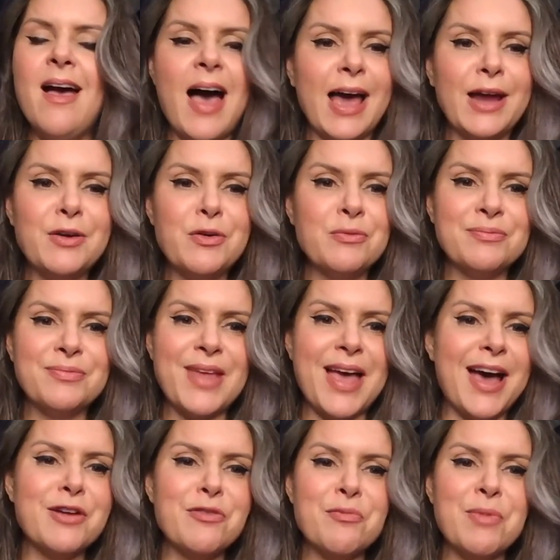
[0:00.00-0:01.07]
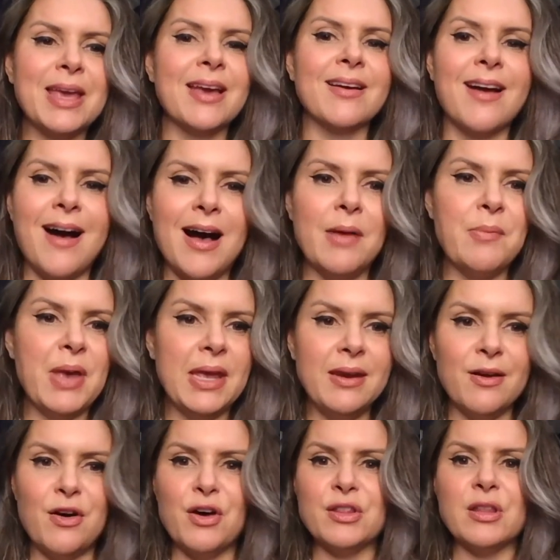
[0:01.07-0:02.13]
I don't make a comment
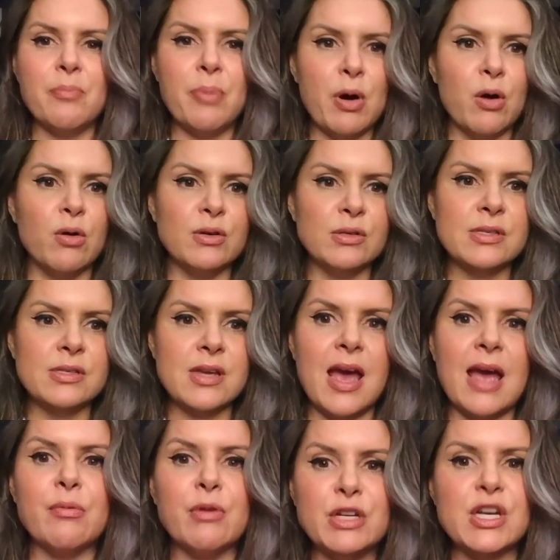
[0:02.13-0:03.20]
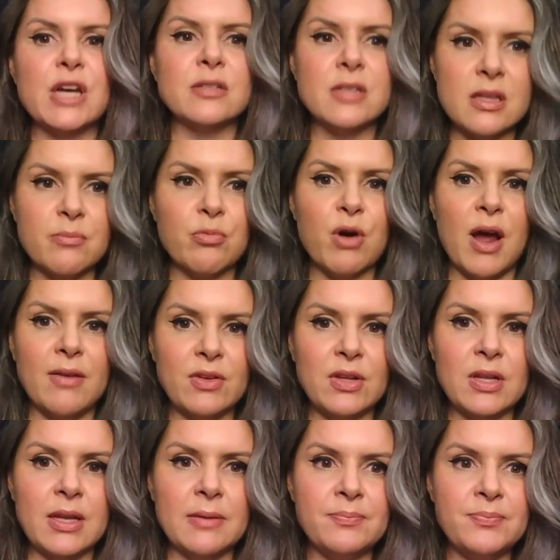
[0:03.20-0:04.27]
on the post. I reach out to them
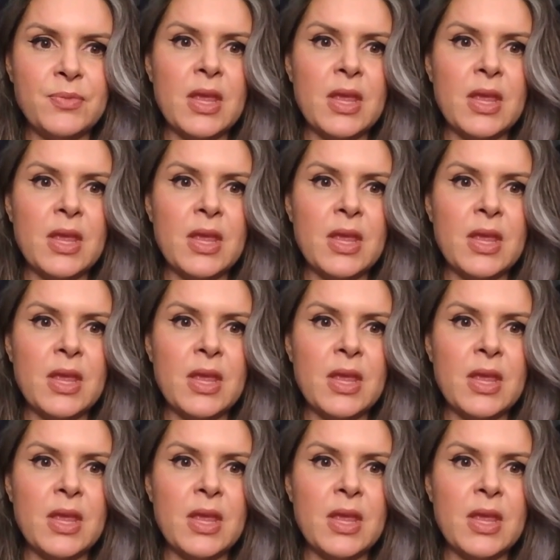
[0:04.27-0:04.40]
privately.